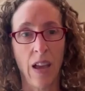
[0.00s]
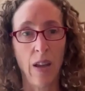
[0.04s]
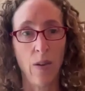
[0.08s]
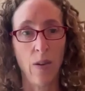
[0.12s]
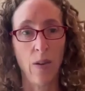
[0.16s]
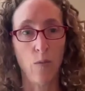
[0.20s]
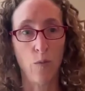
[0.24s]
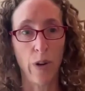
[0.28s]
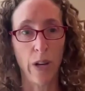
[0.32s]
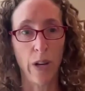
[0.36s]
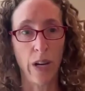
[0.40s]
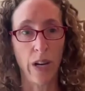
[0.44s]

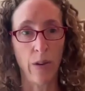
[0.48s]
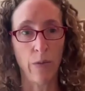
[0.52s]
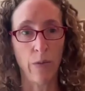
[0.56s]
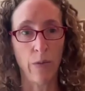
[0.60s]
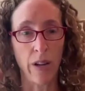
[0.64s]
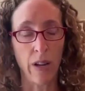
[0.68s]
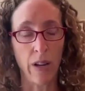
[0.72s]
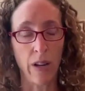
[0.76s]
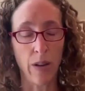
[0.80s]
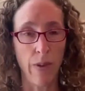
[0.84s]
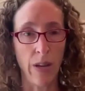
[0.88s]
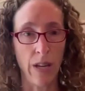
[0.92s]
And when I
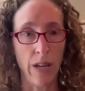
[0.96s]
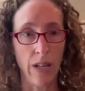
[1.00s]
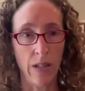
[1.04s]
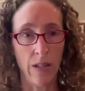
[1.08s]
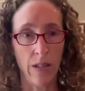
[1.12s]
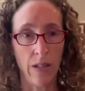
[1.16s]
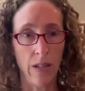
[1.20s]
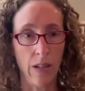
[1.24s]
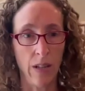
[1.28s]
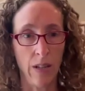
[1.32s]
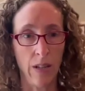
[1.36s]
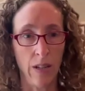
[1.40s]

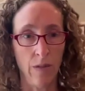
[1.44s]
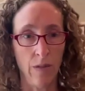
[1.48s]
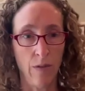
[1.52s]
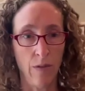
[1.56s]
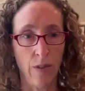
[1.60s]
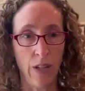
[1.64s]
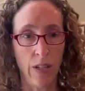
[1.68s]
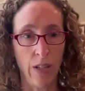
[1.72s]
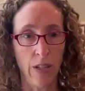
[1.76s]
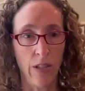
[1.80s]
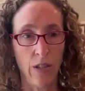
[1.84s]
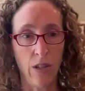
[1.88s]
recommend a
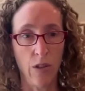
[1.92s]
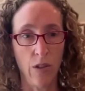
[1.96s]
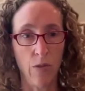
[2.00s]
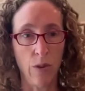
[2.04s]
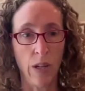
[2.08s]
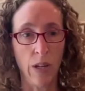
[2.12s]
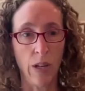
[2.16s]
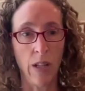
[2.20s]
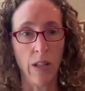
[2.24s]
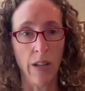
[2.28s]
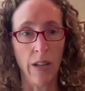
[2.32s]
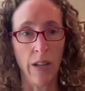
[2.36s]
device to a
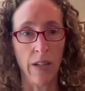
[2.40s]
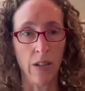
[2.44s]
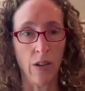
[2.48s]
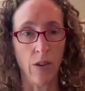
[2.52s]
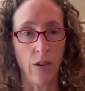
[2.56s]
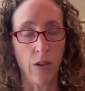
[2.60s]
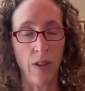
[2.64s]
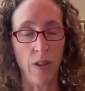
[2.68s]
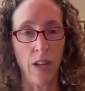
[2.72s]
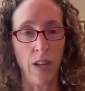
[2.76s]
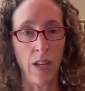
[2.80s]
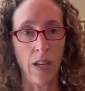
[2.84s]
client,
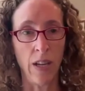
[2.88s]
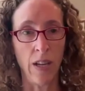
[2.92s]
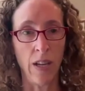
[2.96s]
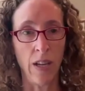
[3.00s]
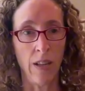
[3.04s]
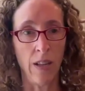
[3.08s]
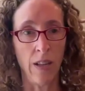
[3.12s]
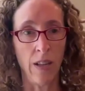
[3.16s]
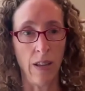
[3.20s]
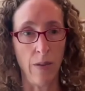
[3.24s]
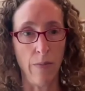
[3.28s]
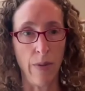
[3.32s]
are they
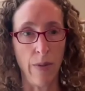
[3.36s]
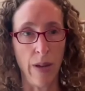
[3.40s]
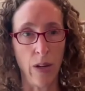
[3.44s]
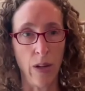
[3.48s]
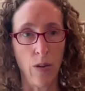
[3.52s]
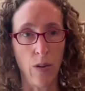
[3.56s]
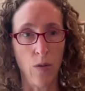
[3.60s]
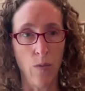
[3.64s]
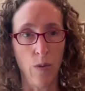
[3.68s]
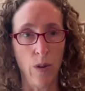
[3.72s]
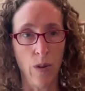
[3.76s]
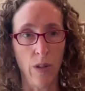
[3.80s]
getting the
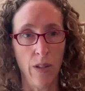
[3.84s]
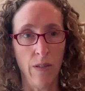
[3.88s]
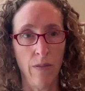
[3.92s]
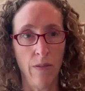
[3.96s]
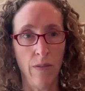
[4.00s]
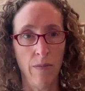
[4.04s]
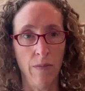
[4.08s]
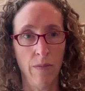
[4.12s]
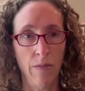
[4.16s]
medical one?